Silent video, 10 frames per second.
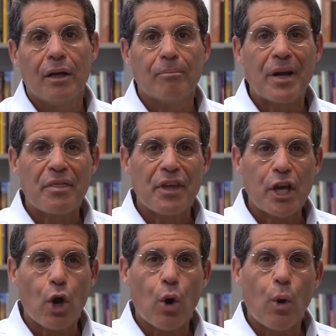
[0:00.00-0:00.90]
But
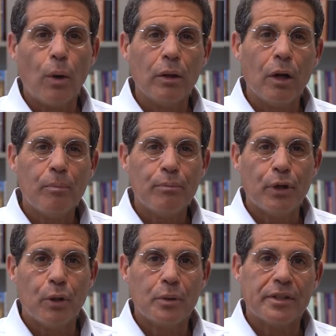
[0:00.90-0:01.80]
they all
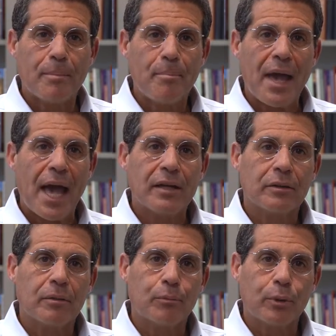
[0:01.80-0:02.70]
oppose a ban
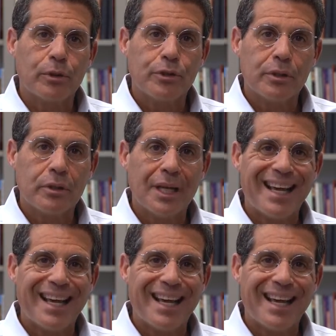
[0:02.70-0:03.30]
on abortion